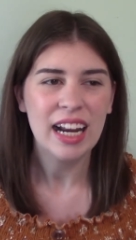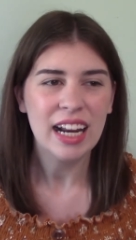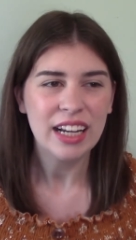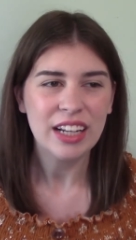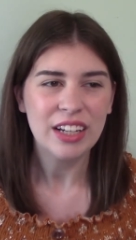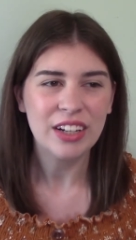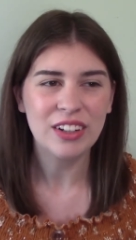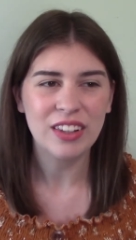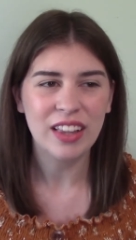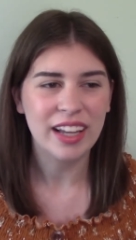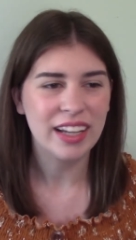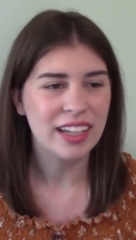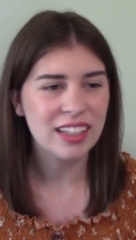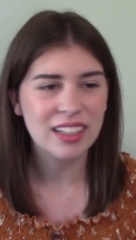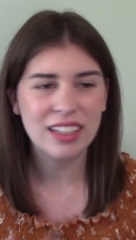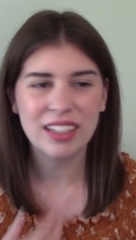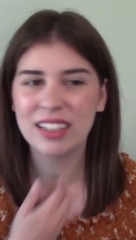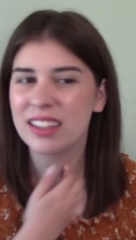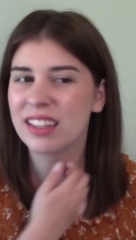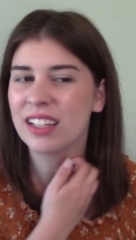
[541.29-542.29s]
you're
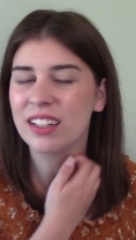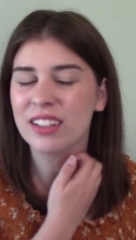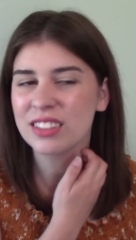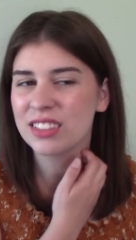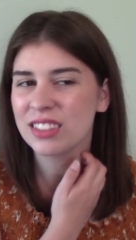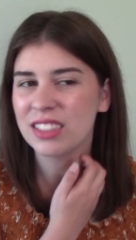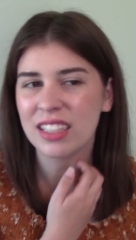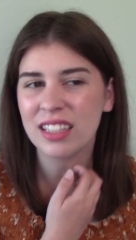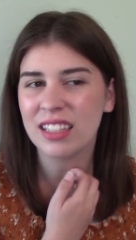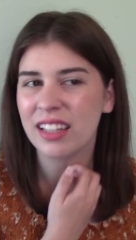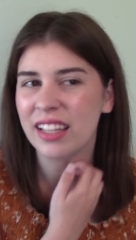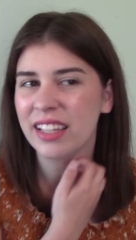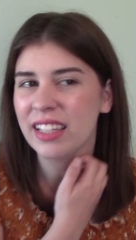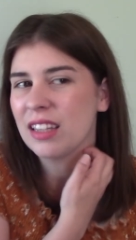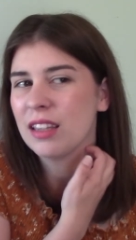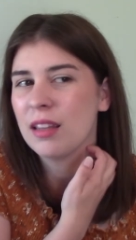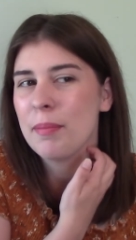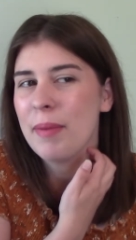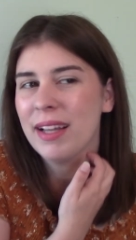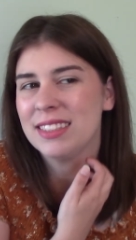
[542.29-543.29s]
like, there's
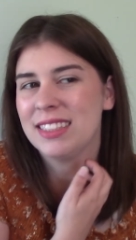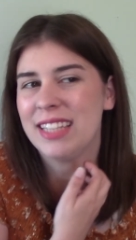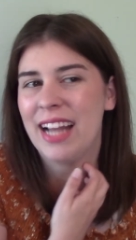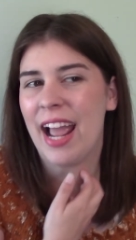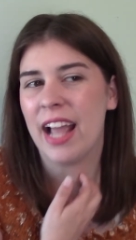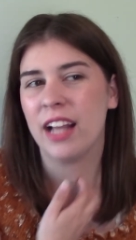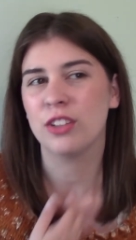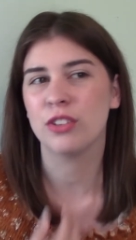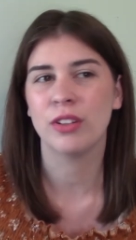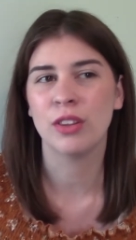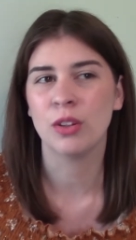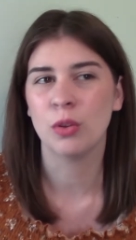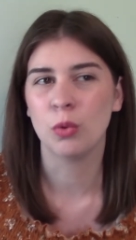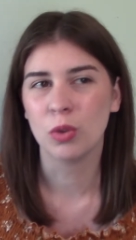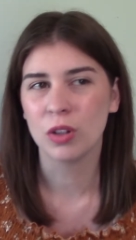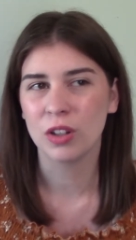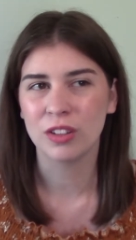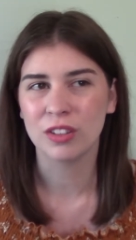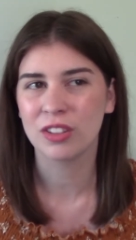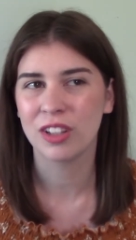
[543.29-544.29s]
like the best actor in the
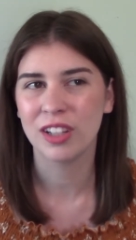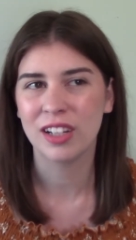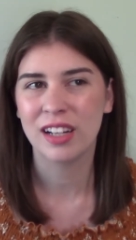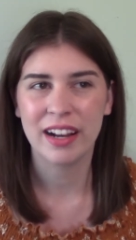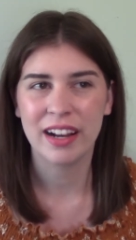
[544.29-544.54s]
world could not